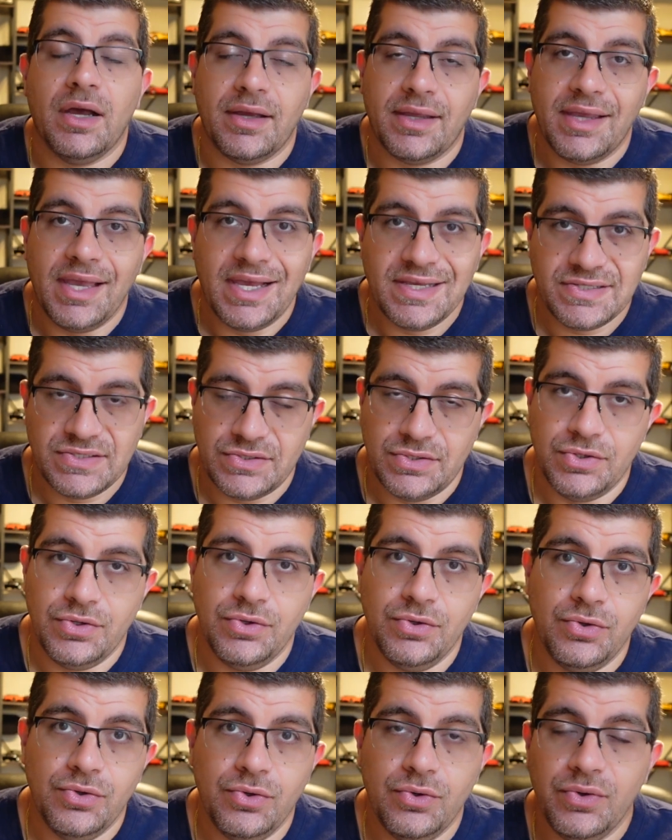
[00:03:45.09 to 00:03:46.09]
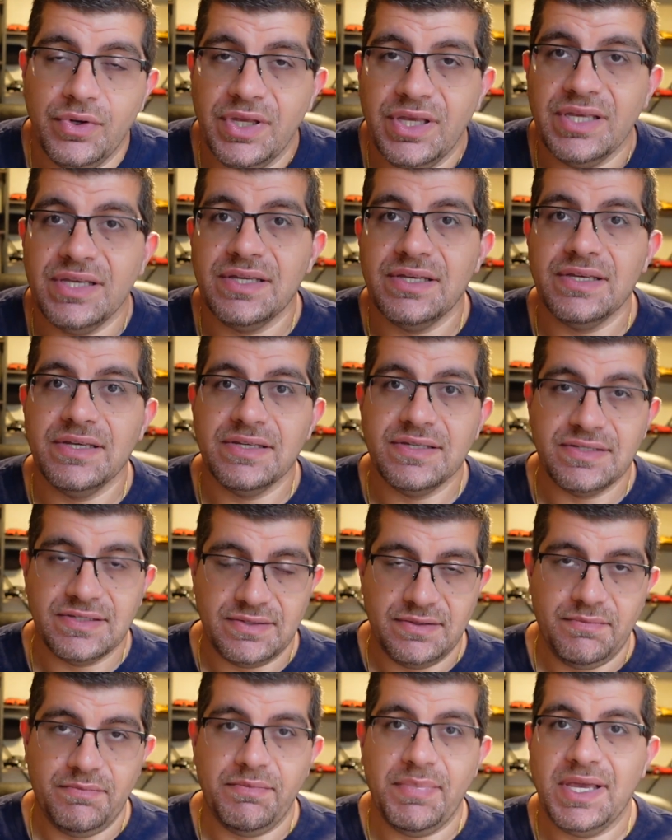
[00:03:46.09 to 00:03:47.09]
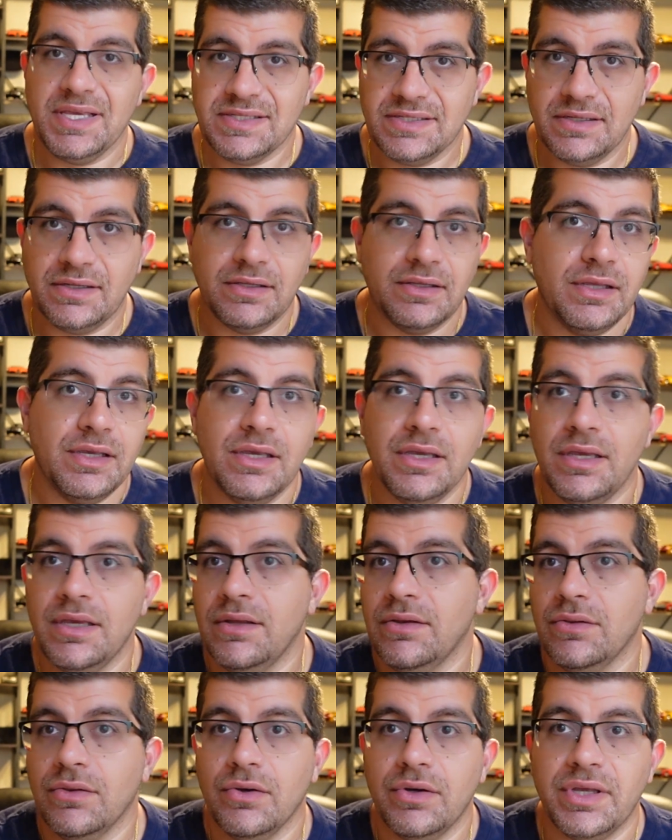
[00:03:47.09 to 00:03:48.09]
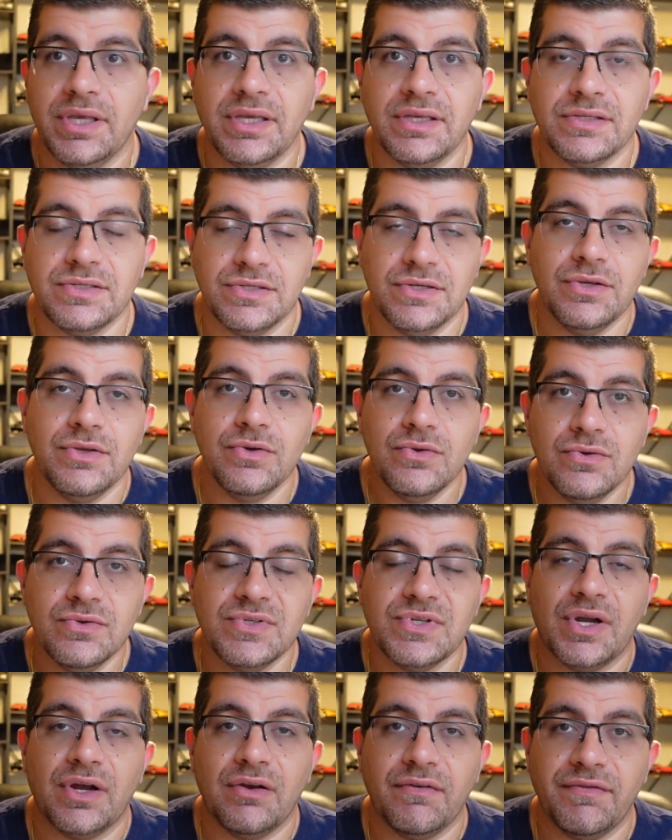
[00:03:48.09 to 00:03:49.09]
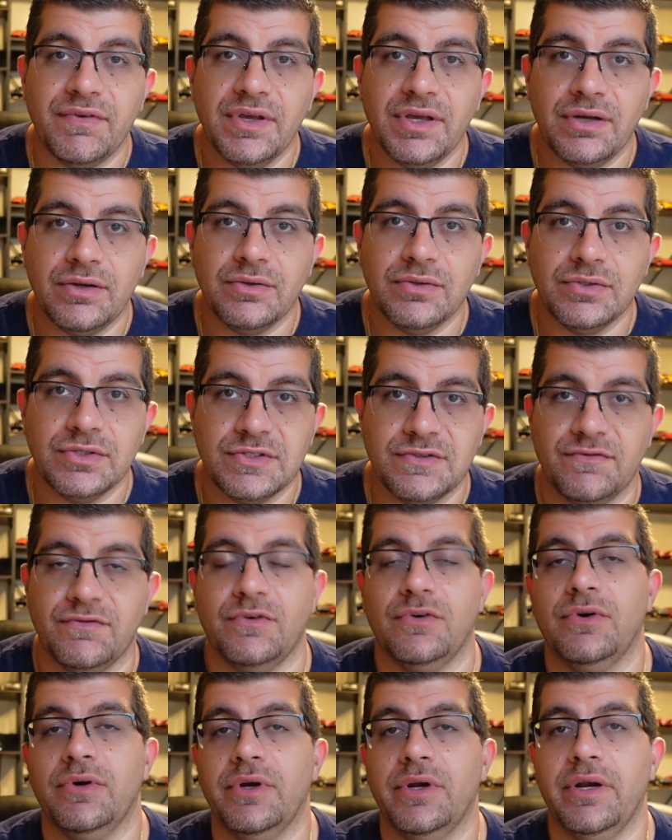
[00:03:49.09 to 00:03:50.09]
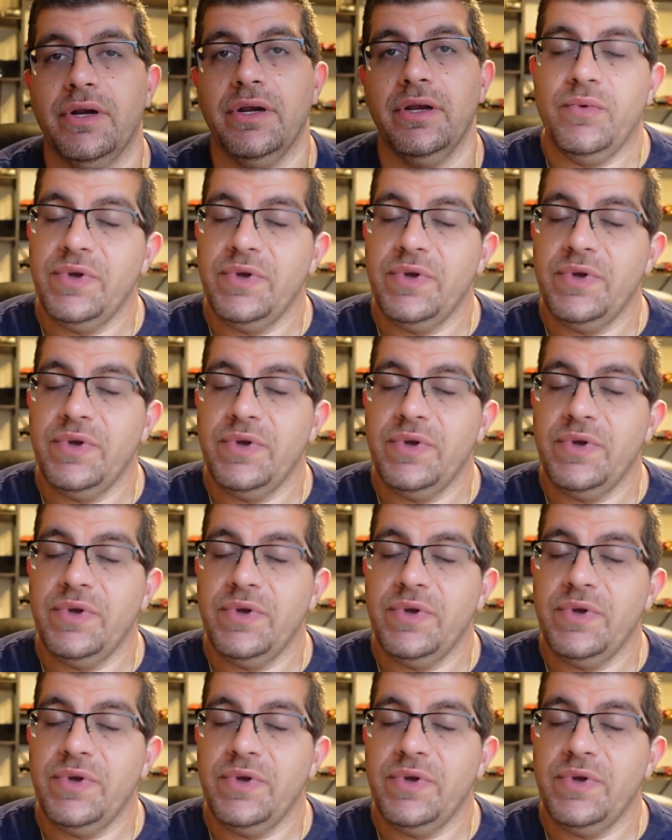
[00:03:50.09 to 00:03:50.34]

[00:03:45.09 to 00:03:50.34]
A guest who is basically looking to use our vehicles for